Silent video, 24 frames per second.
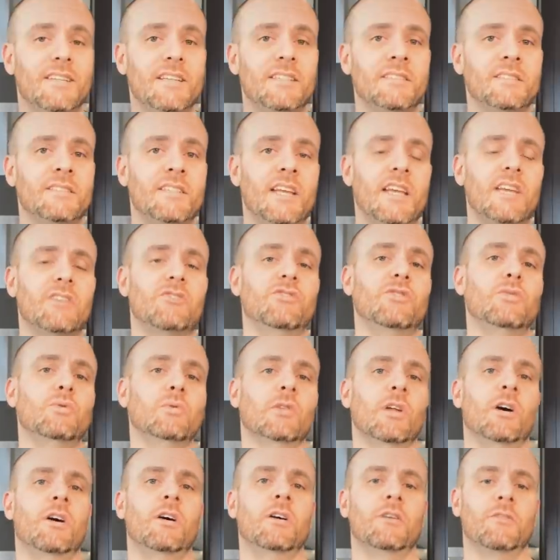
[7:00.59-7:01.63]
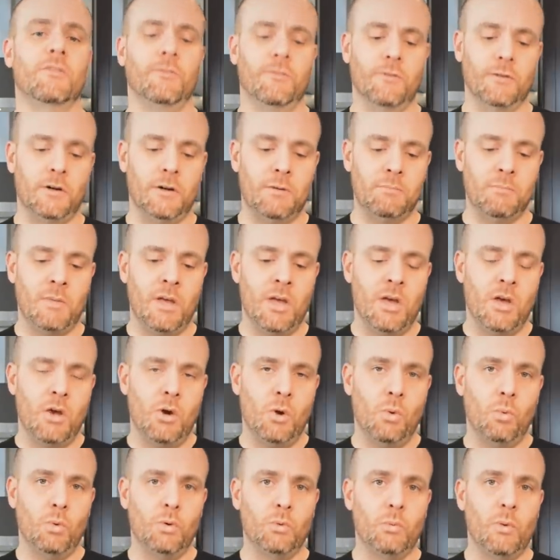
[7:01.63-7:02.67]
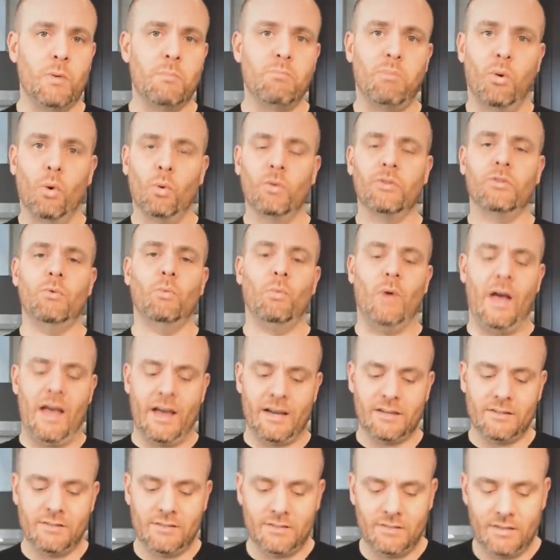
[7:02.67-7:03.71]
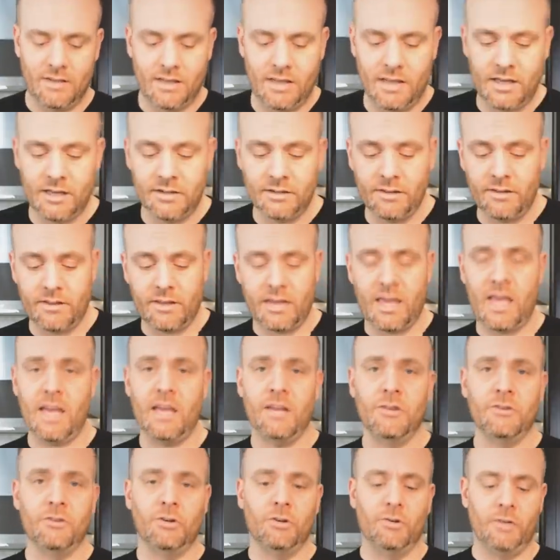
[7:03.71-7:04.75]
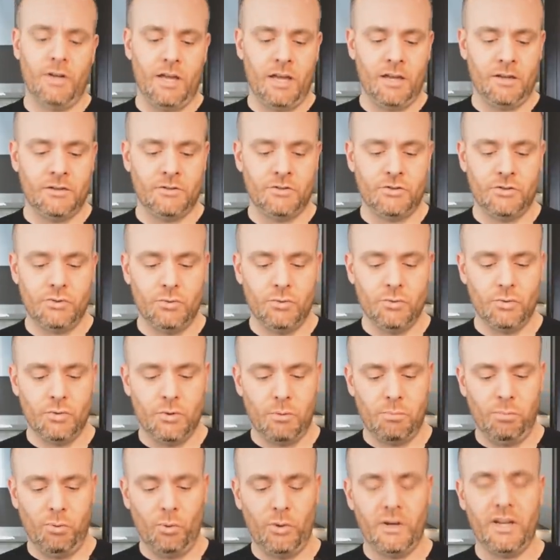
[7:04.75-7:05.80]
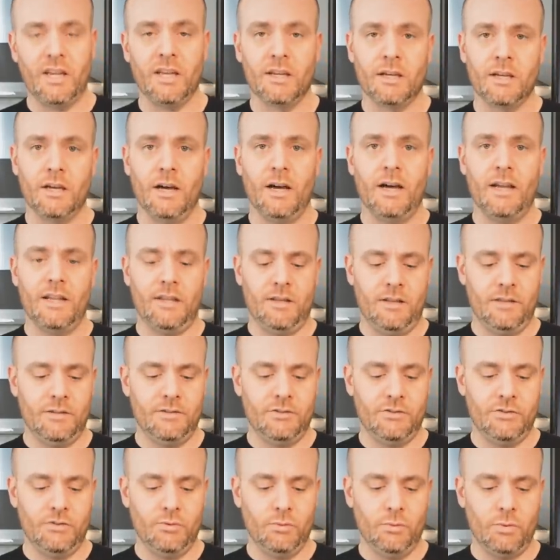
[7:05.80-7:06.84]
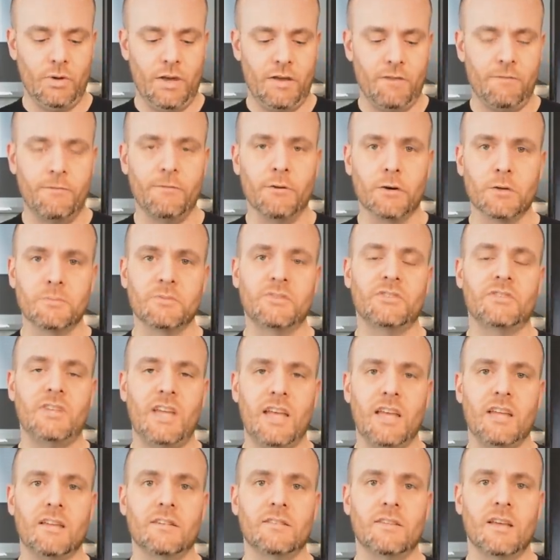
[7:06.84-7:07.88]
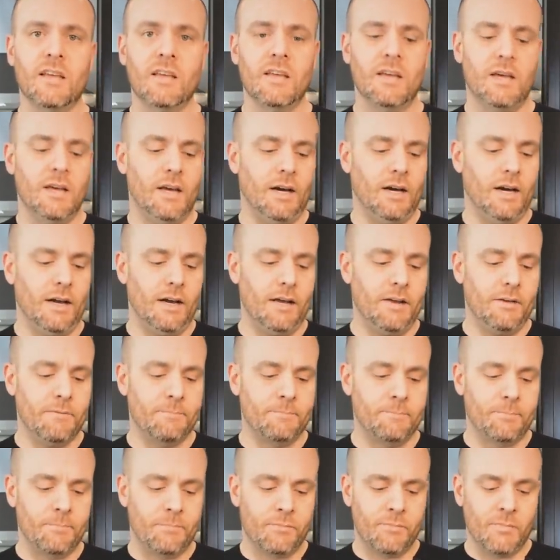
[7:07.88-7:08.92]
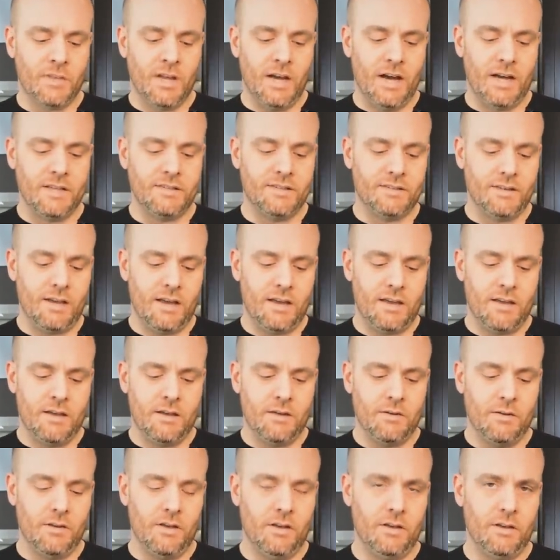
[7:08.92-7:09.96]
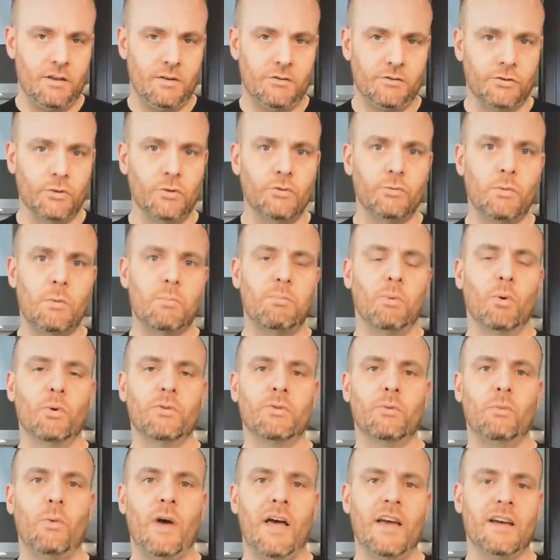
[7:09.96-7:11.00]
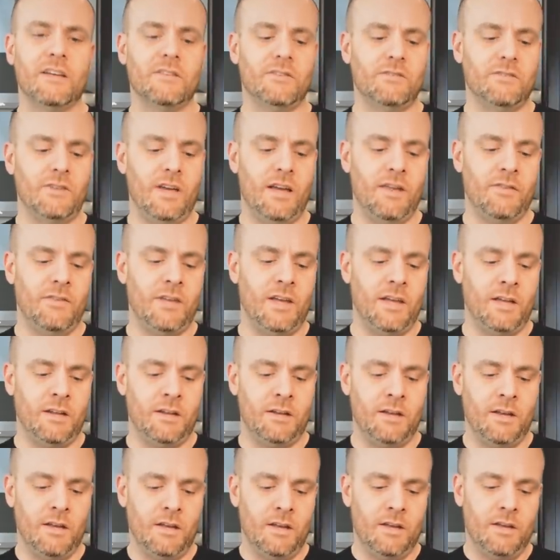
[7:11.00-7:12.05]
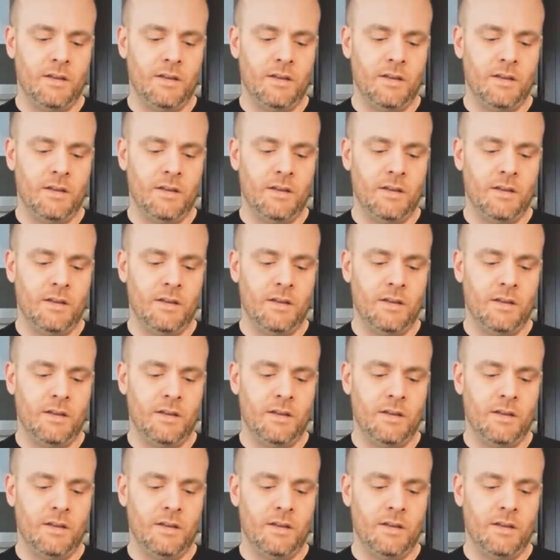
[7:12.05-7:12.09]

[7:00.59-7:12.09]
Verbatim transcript: didn't take too long from when we poured the wax into the candle and to the point it got to a firm state. Uh, I'd say as soon as we poured the wax, and then